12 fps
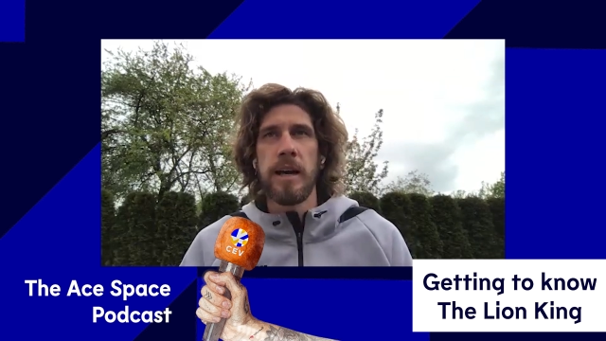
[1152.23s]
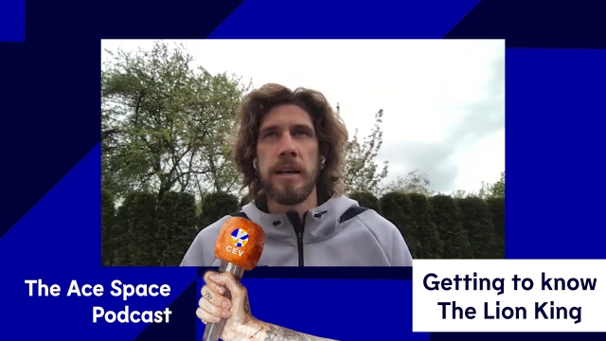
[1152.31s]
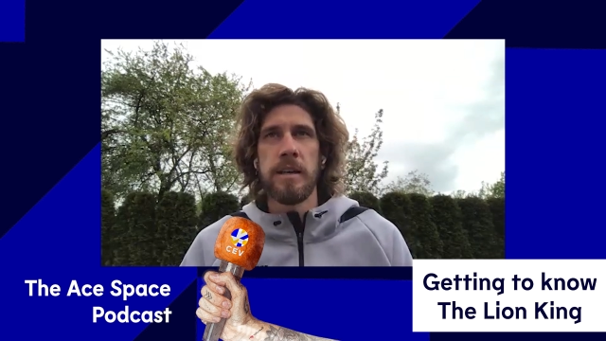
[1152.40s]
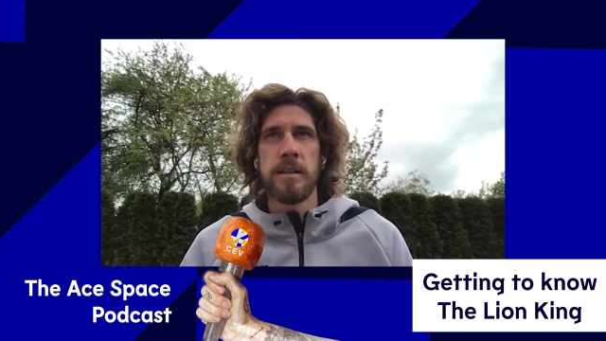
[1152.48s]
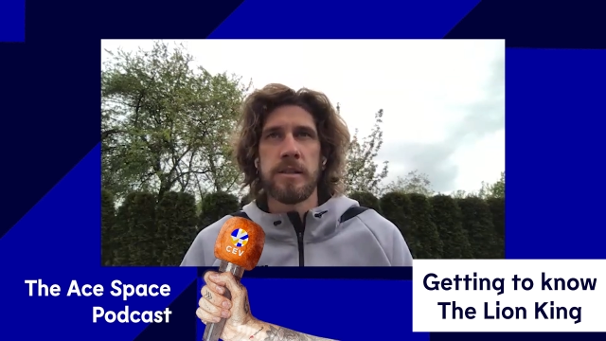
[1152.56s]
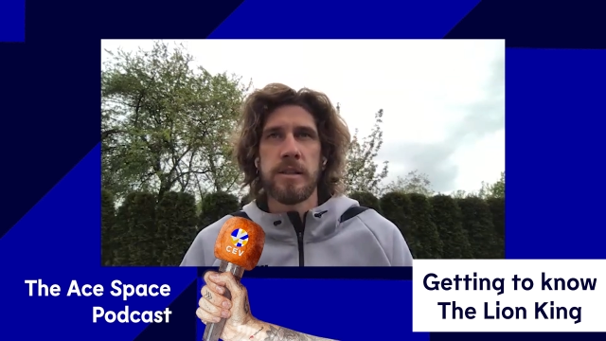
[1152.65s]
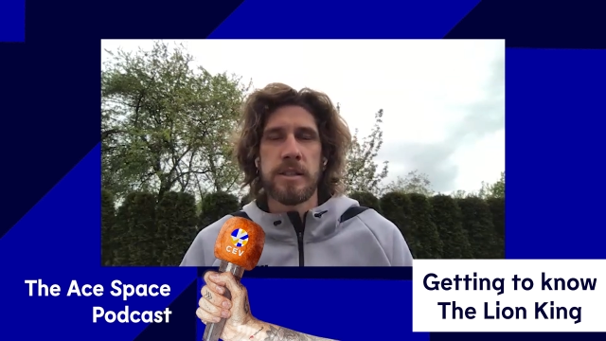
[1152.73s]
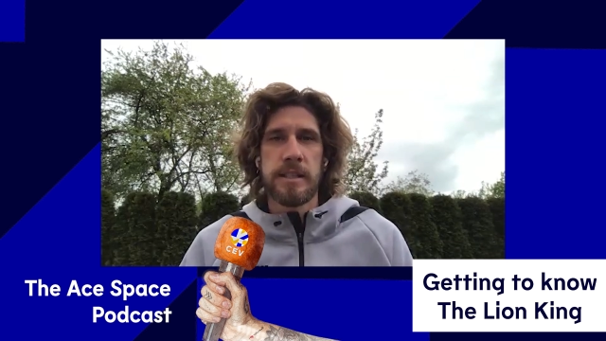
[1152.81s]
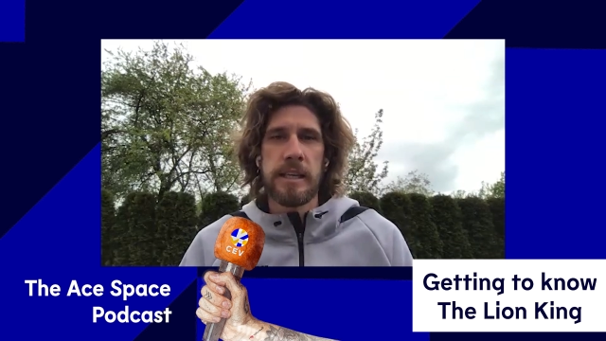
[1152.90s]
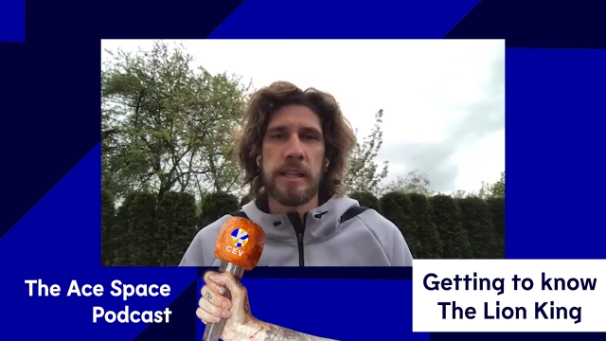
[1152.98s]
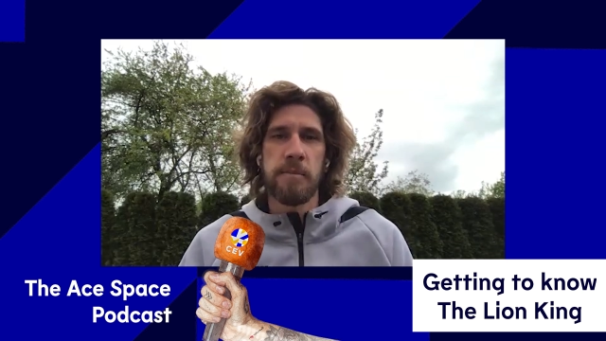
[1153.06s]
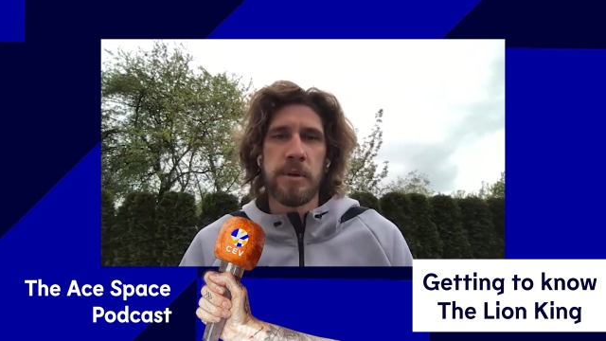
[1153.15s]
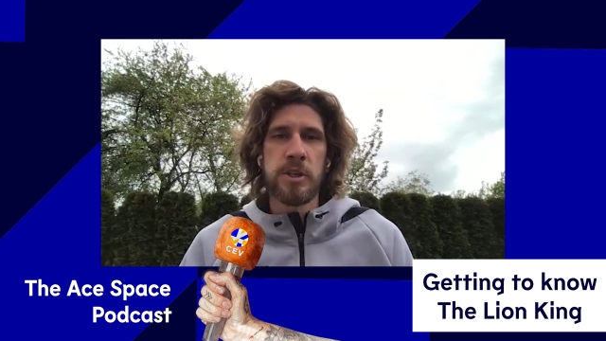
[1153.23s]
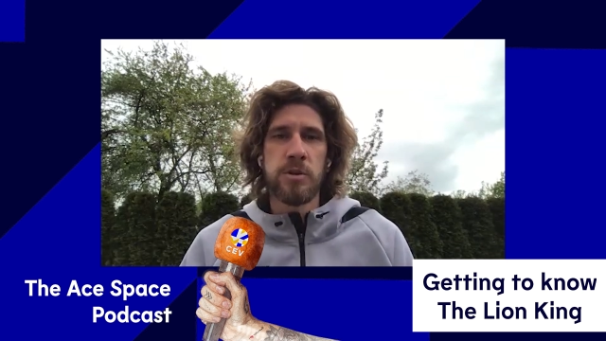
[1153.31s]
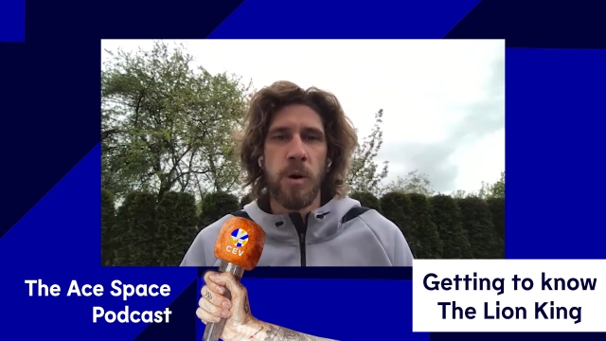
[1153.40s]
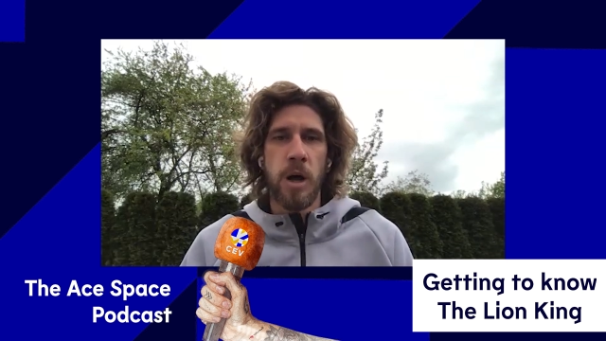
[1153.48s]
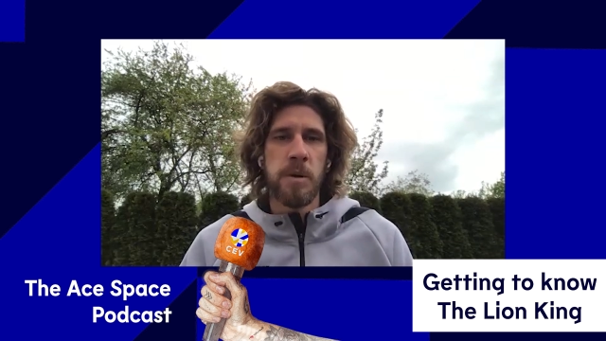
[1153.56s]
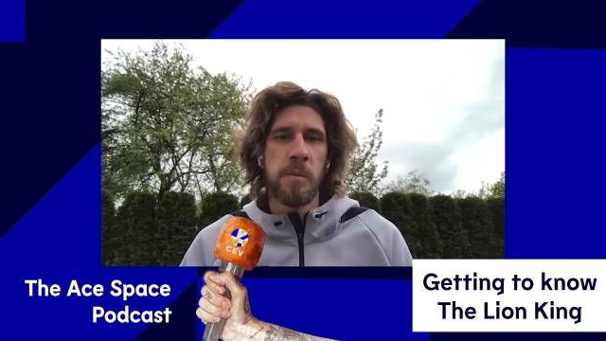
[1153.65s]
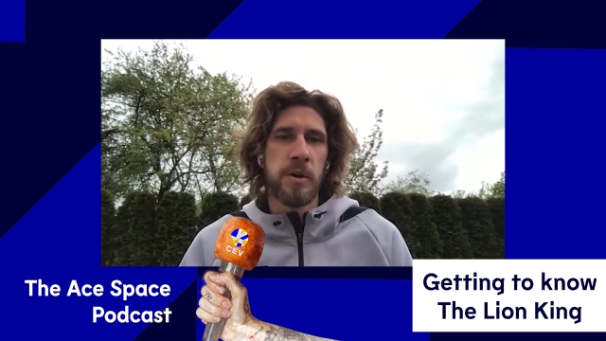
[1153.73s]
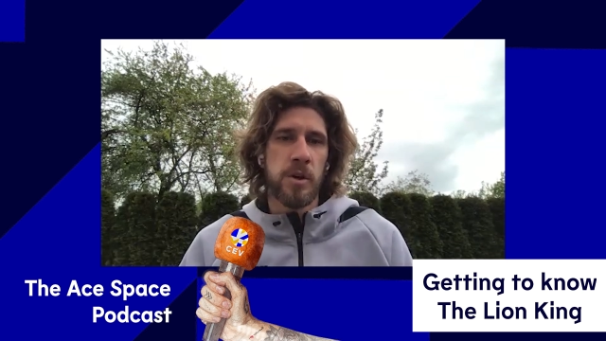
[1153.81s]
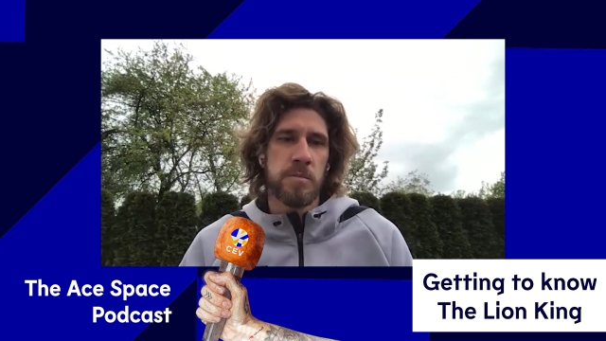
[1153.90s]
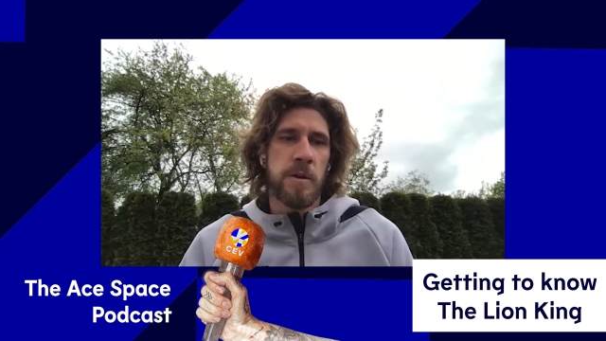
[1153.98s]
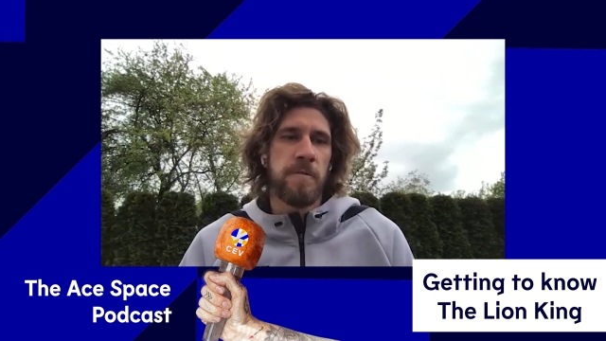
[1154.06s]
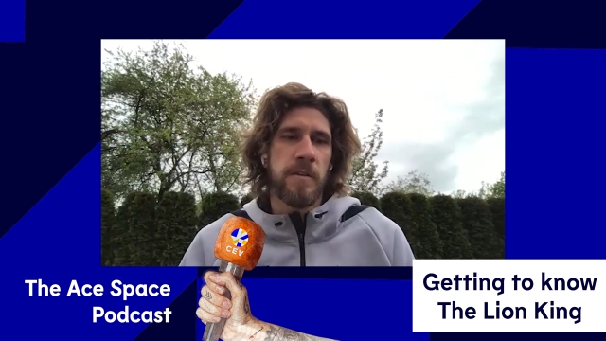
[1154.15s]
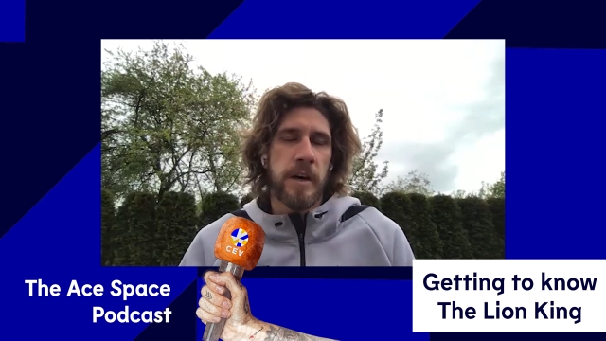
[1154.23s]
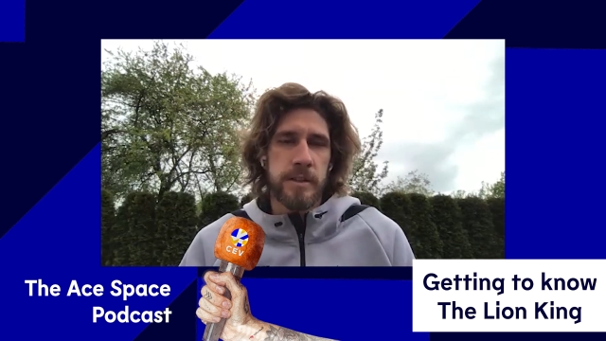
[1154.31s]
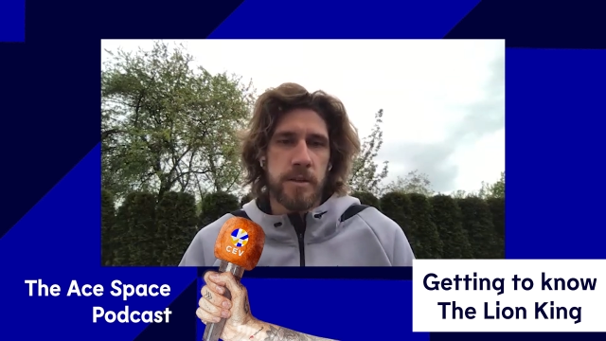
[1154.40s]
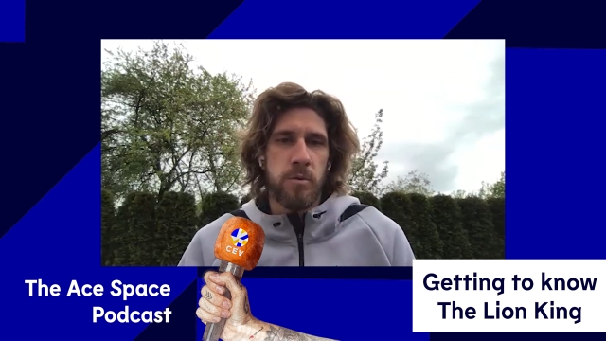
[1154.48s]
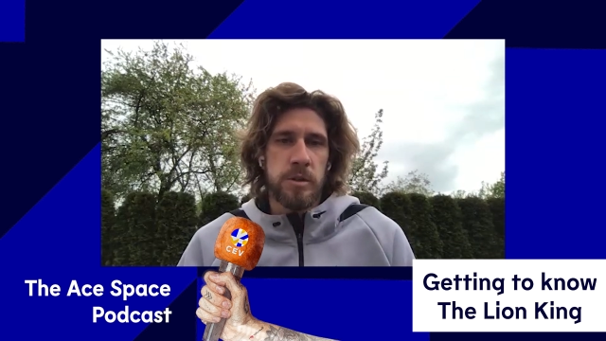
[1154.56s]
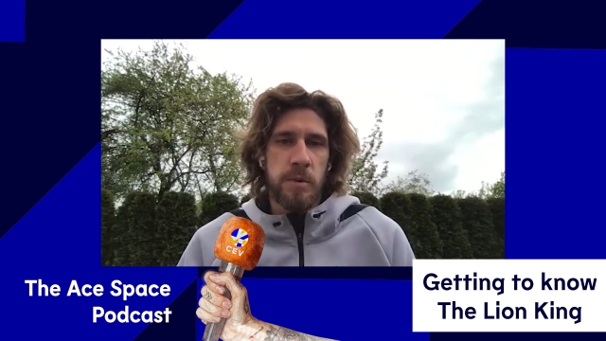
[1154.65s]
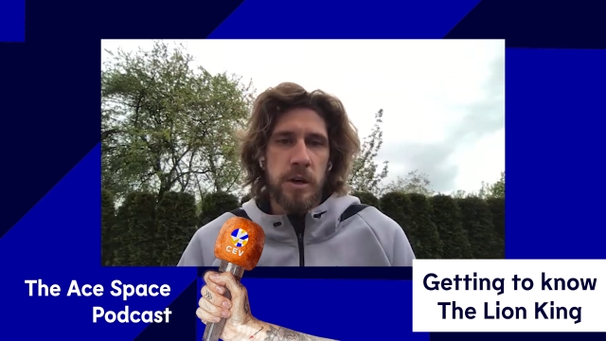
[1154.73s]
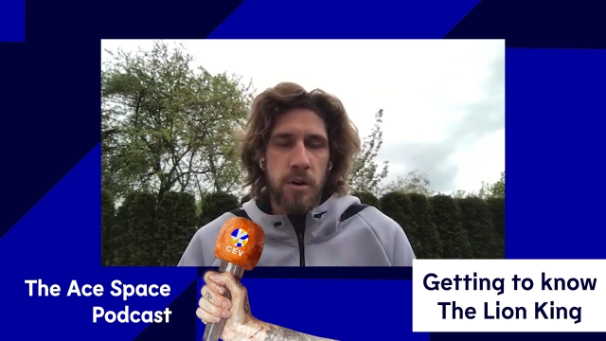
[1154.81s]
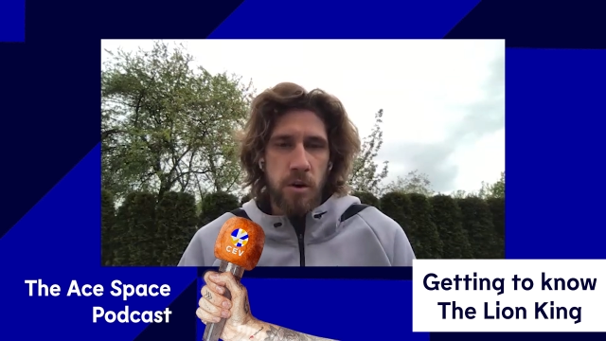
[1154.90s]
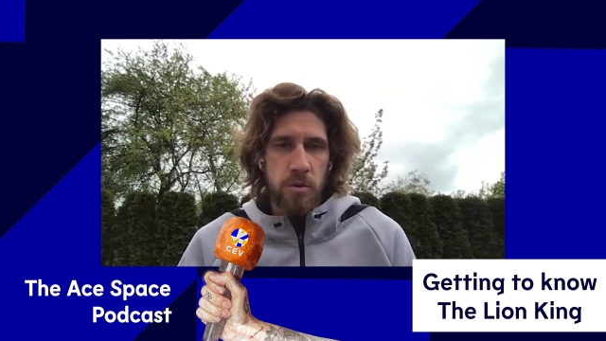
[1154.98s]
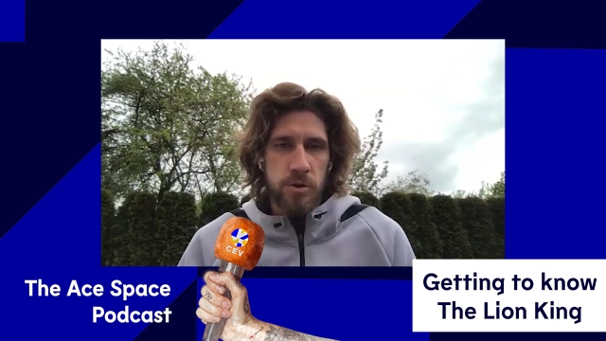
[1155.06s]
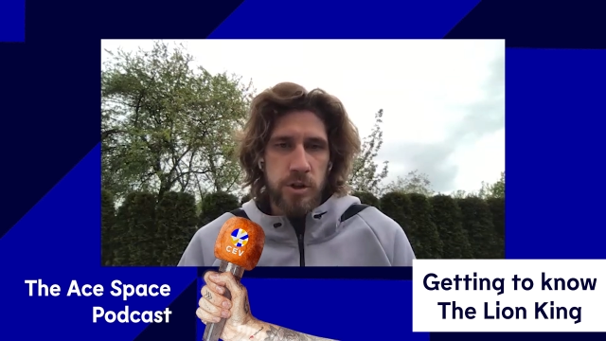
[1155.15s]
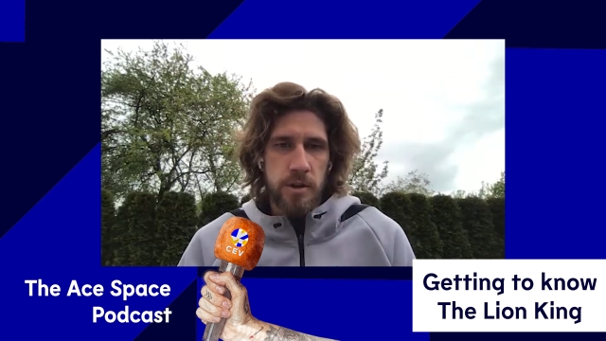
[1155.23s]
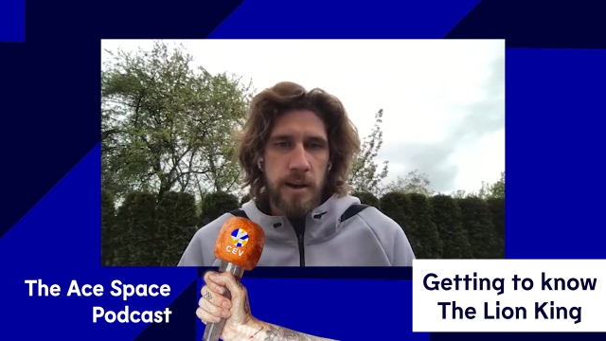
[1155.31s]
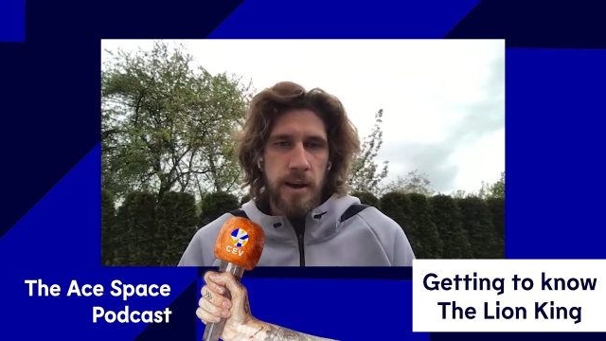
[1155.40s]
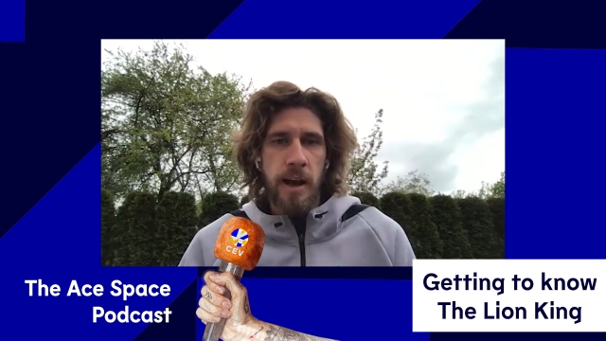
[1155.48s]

I succeed in beach volleyball, because my father was my coach.